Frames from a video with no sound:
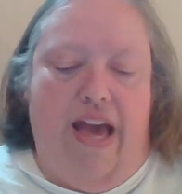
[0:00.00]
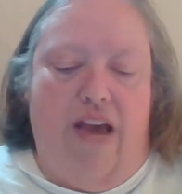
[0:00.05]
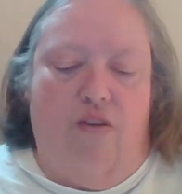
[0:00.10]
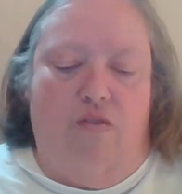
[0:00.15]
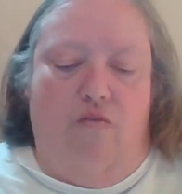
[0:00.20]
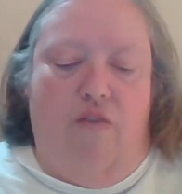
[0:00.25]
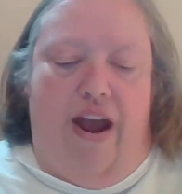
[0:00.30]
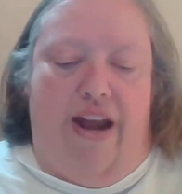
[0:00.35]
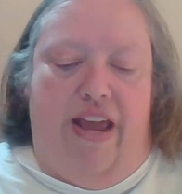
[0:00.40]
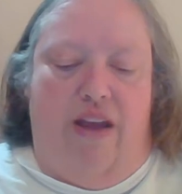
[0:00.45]

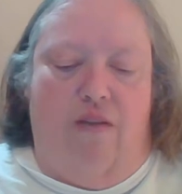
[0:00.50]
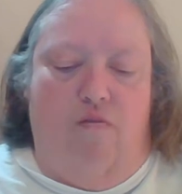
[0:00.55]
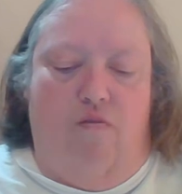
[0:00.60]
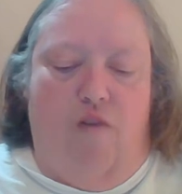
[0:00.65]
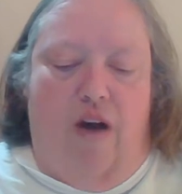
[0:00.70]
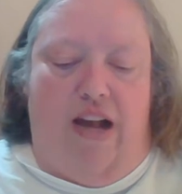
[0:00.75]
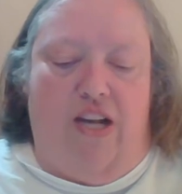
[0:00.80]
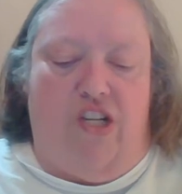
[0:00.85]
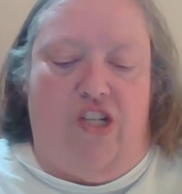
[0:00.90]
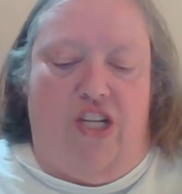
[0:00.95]
Reddy
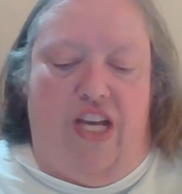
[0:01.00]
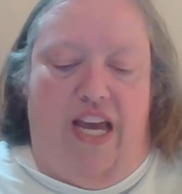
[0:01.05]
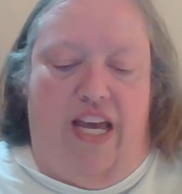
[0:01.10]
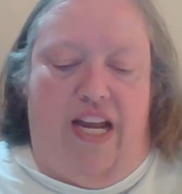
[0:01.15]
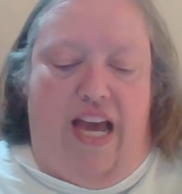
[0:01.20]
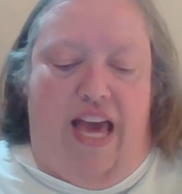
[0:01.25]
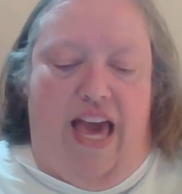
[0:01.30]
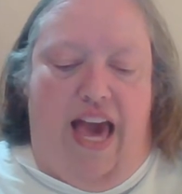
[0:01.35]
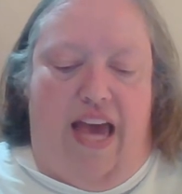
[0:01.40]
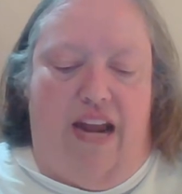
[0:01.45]
rushed in
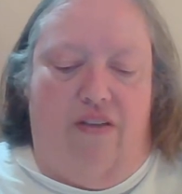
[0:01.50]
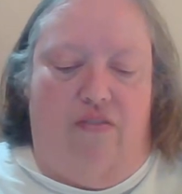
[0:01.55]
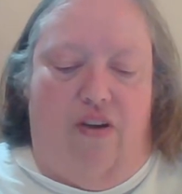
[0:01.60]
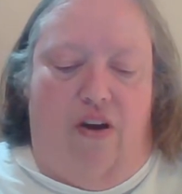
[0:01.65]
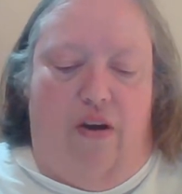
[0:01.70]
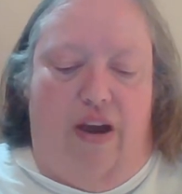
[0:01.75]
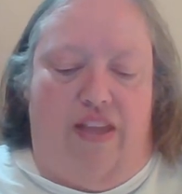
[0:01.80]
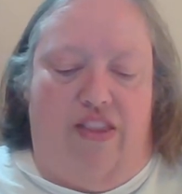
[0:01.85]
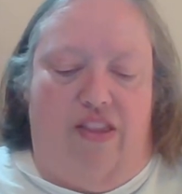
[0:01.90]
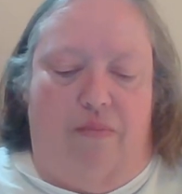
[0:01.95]
ahead of
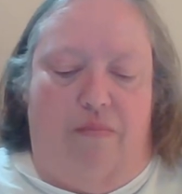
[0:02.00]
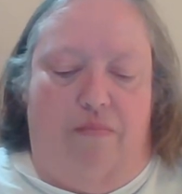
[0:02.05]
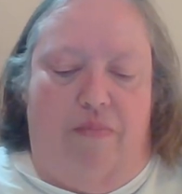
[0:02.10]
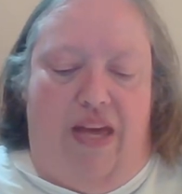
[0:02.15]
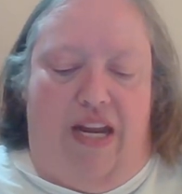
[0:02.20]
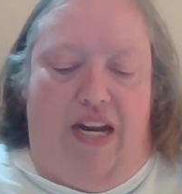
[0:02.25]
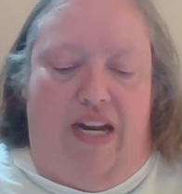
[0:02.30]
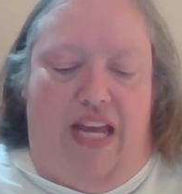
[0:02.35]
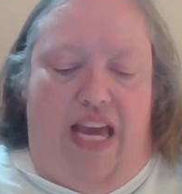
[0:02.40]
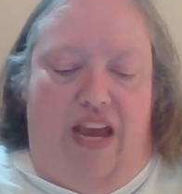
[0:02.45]
her, and the
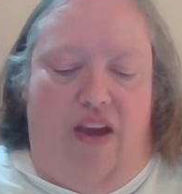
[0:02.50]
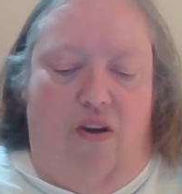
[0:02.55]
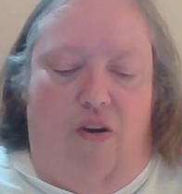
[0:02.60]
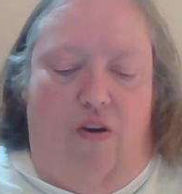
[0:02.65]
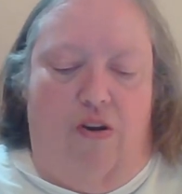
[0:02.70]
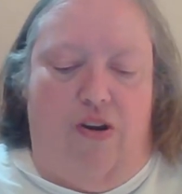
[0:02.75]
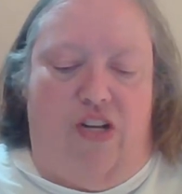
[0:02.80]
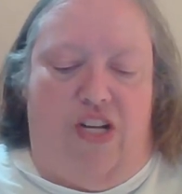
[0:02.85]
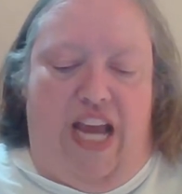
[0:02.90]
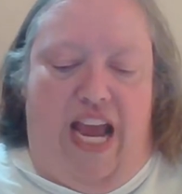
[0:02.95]
minute he
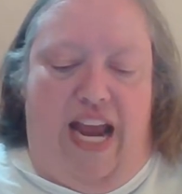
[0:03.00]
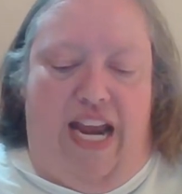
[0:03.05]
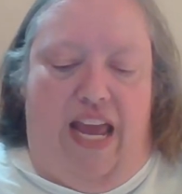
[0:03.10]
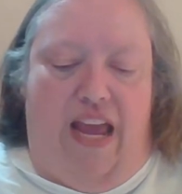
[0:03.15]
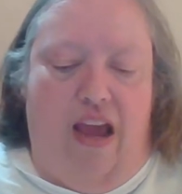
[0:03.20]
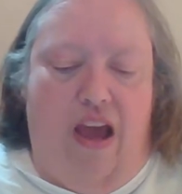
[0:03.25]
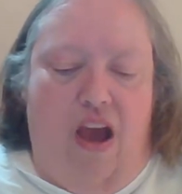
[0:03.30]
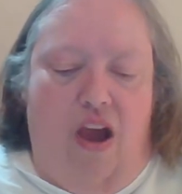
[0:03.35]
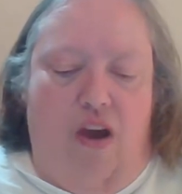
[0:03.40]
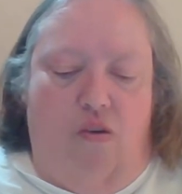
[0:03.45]
heard
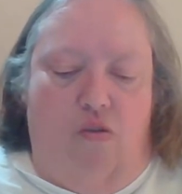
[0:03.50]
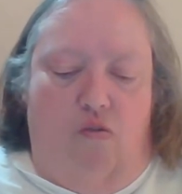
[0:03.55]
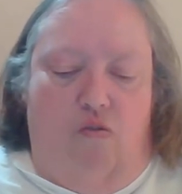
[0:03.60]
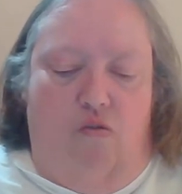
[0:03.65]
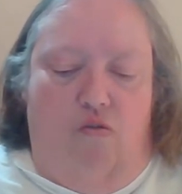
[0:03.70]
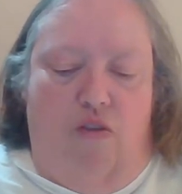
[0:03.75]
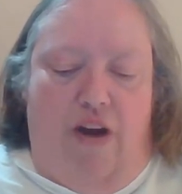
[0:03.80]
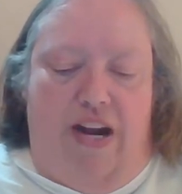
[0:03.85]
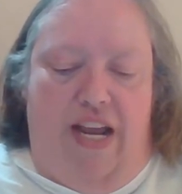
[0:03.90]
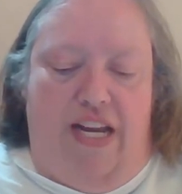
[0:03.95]
Danny
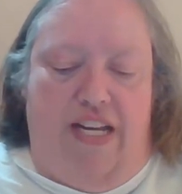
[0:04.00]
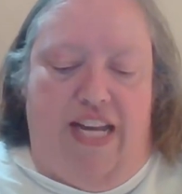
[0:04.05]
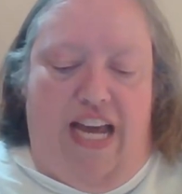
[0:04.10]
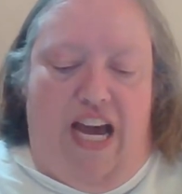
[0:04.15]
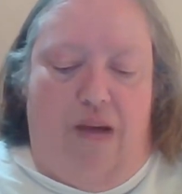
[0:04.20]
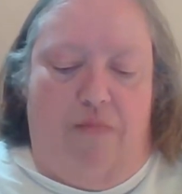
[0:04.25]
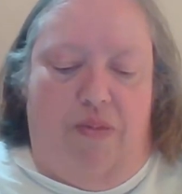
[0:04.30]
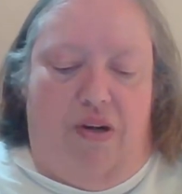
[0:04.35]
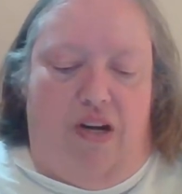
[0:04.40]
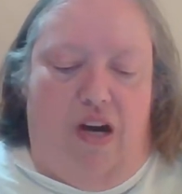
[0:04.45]
running
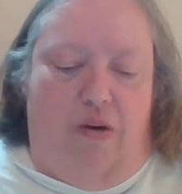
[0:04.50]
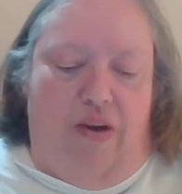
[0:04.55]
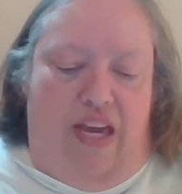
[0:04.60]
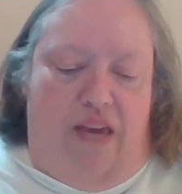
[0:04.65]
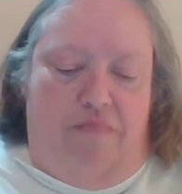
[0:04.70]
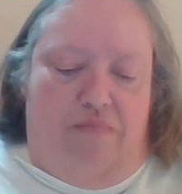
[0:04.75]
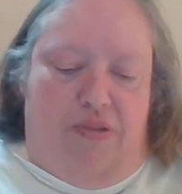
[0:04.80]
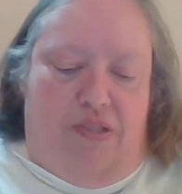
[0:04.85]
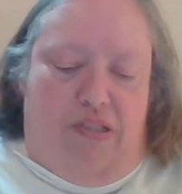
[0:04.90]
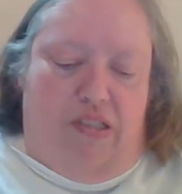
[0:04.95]
down below,
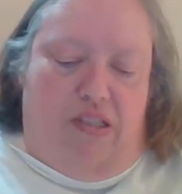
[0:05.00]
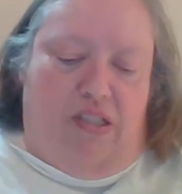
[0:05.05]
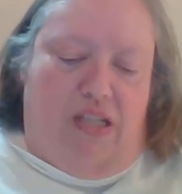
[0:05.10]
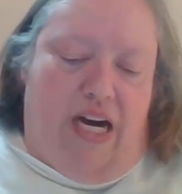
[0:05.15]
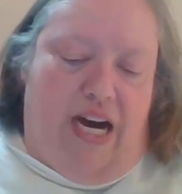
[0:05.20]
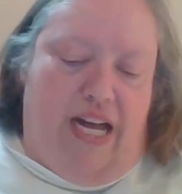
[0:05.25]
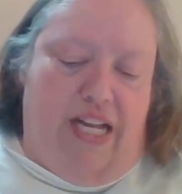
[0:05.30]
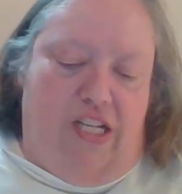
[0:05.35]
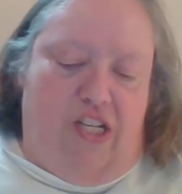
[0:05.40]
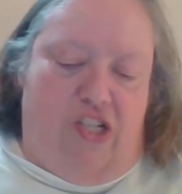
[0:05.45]
he
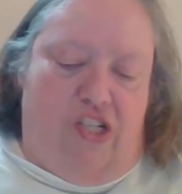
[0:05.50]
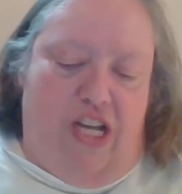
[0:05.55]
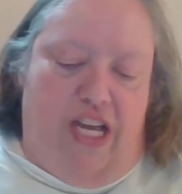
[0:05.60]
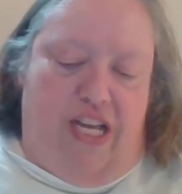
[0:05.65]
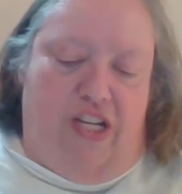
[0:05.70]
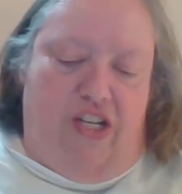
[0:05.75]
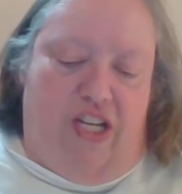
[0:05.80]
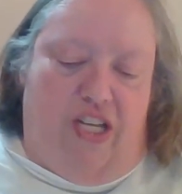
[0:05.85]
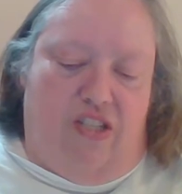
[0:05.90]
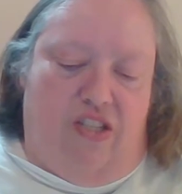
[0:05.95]
plunged
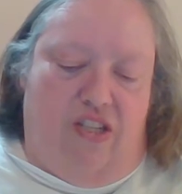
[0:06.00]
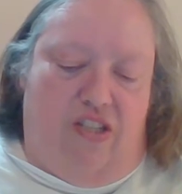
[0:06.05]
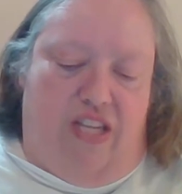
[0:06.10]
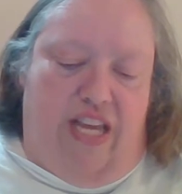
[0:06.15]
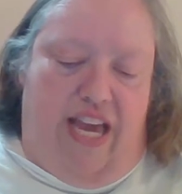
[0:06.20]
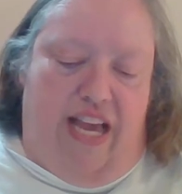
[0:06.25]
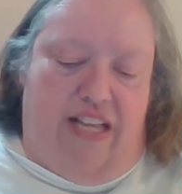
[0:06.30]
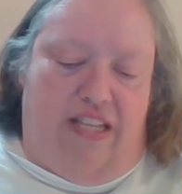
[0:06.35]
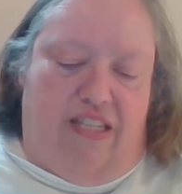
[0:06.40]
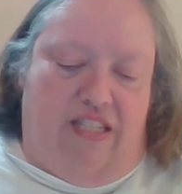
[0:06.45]
in just as
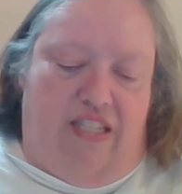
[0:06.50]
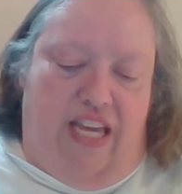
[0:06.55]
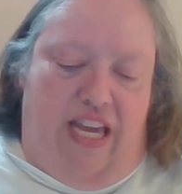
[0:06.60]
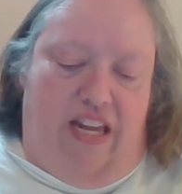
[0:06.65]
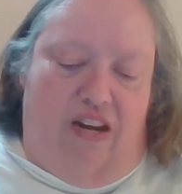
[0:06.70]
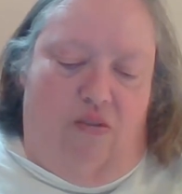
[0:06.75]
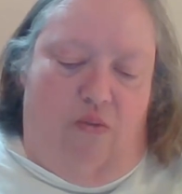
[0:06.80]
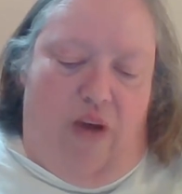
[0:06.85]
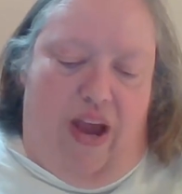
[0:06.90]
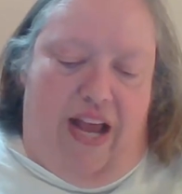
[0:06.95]
he had
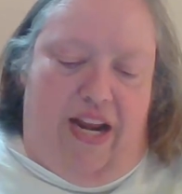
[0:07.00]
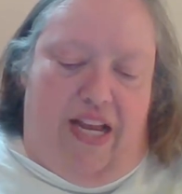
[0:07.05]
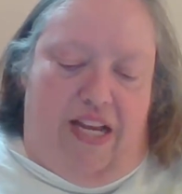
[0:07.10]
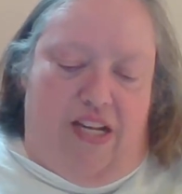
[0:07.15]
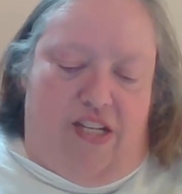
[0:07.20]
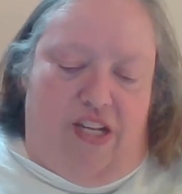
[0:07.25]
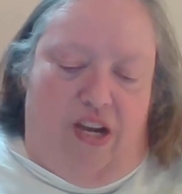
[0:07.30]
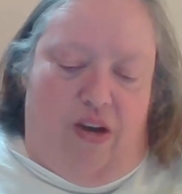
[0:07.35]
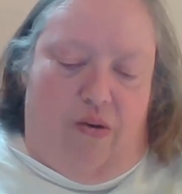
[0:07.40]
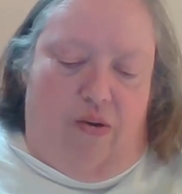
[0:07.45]
seen Granny
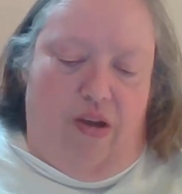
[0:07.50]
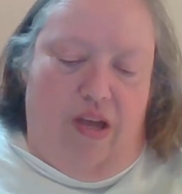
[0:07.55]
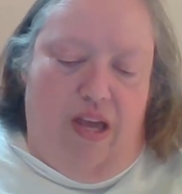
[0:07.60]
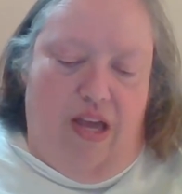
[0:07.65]
do.